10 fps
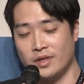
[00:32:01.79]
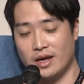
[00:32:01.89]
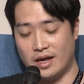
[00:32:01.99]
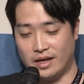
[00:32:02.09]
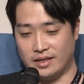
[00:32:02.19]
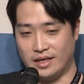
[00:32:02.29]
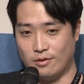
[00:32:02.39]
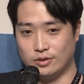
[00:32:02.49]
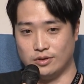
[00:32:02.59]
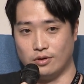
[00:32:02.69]
And
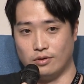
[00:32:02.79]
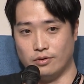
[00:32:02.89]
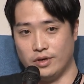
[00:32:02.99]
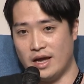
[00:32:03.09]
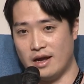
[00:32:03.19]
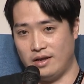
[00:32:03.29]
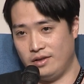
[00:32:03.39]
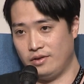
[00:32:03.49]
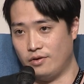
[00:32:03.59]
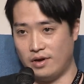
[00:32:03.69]
also,
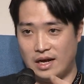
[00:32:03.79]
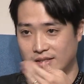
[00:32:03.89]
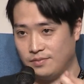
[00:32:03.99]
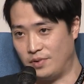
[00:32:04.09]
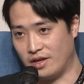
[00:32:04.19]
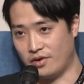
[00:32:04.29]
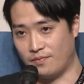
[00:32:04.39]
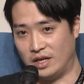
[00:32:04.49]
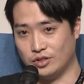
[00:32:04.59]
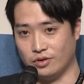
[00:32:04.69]
as Vitalik
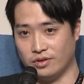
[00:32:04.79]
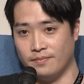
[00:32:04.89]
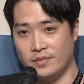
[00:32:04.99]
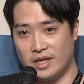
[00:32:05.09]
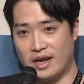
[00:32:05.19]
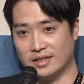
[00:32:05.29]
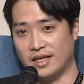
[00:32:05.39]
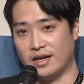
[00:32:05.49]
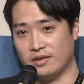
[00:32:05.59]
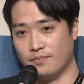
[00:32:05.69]
mentioned in a
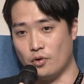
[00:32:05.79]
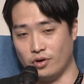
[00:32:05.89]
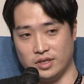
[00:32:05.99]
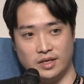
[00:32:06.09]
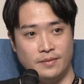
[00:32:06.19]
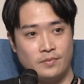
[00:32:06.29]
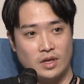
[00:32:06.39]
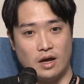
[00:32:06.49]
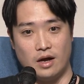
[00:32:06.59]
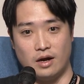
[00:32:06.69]
second point,
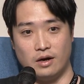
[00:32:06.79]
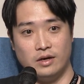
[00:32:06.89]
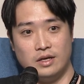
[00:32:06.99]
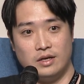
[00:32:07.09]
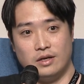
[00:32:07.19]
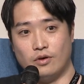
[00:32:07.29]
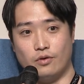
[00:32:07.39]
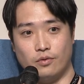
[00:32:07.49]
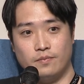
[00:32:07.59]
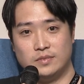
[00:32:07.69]

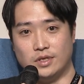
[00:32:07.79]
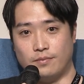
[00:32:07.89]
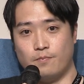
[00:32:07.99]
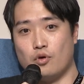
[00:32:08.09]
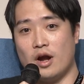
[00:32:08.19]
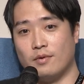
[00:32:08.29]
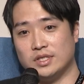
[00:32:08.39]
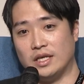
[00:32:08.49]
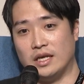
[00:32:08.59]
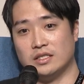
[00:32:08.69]
the
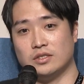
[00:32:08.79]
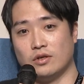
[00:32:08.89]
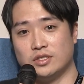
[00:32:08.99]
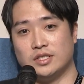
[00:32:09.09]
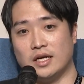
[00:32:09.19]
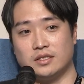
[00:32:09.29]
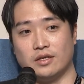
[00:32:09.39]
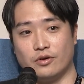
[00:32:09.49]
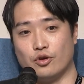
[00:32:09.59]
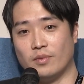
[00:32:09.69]
privacy, it's not just
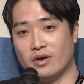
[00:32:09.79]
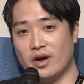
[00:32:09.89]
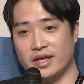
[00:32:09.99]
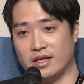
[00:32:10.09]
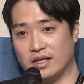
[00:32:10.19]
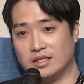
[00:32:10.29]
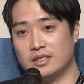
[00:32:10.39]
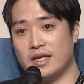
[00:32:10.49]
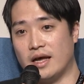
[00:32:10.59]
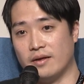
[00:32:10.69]
a human right, and it
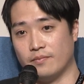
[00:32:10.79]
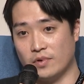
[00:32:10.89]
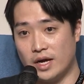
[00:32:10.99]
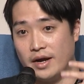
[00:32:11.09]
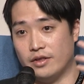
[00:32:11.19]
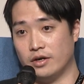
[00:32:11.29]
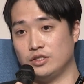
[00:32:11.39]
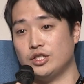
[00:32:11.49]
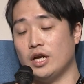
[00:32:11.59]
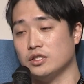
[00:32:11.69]
can kind of
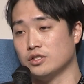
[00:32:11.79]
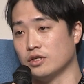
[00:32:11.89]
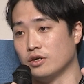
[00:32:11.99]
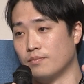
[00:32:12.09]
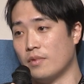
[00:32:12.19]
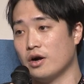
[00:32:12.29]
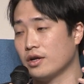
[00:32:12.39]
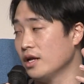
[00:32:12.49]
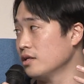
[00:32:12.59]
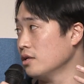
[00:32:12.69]
change the
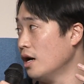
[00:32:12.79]
market